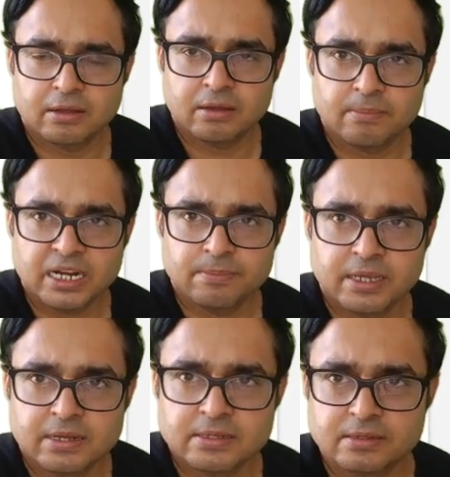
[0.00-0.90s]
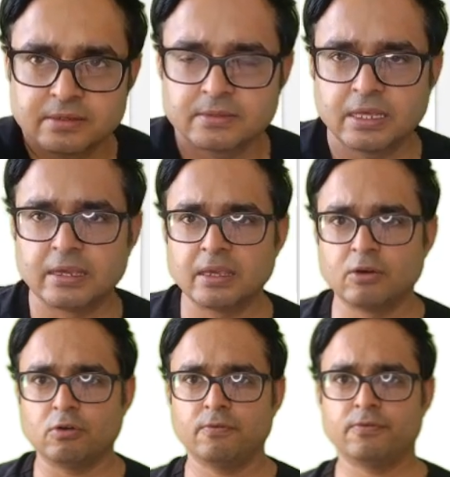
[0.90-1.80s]
might be
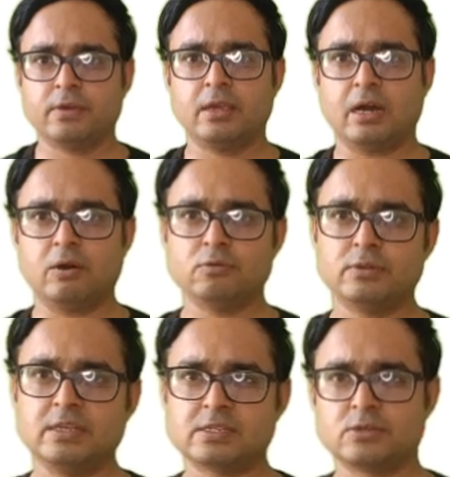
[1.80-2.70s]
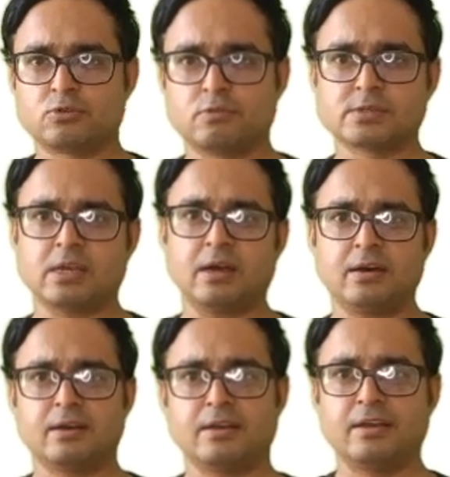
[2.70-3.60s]
thinking of how these syndromes
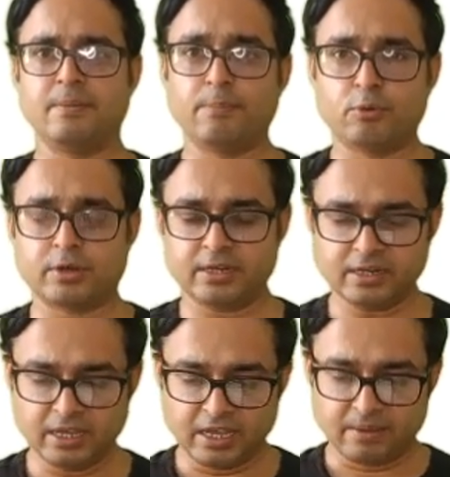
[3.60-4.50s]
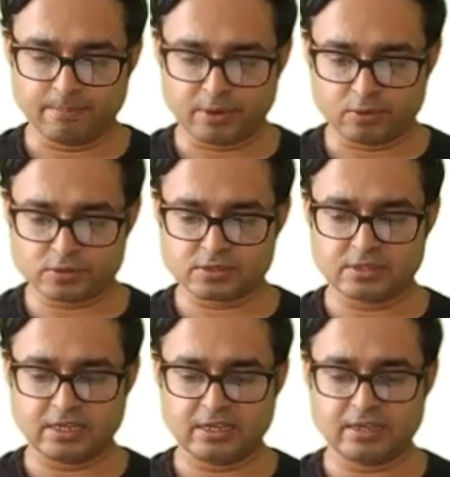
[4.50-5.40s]
are important because
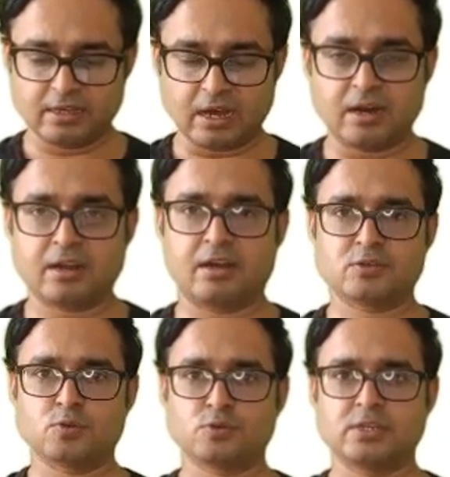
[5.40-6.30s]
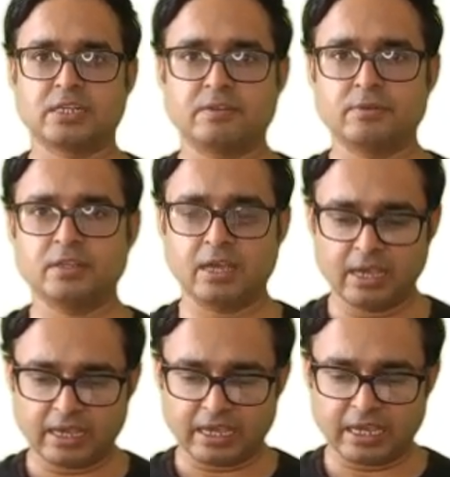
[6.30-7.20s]
they are associated with
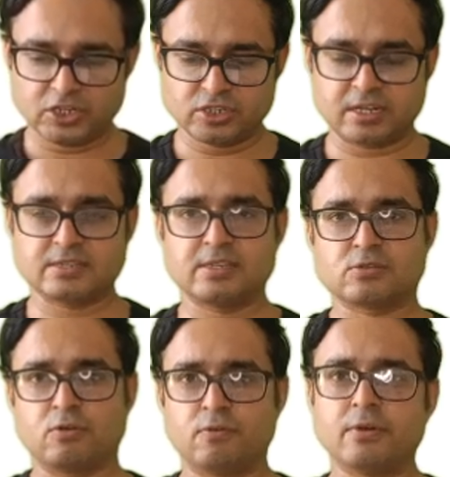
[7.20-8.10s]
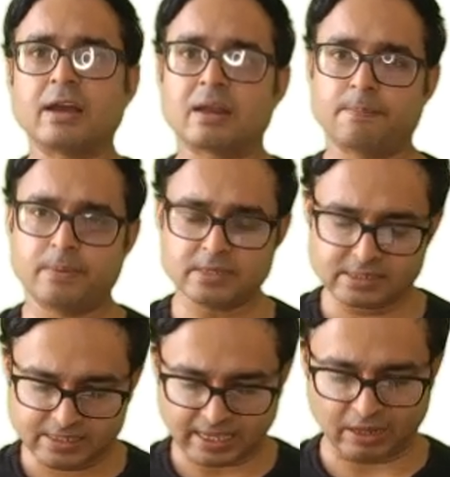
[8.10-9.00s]
agenesis of
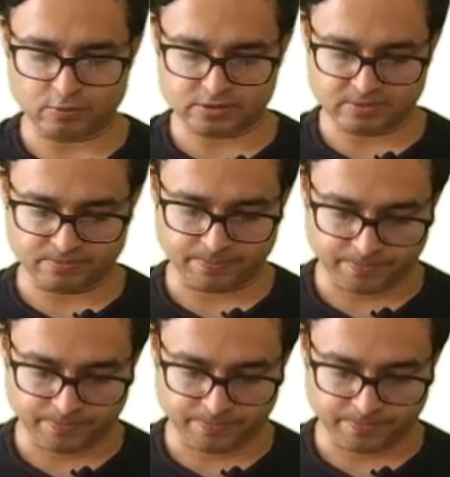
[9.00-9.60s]
corpus callosum.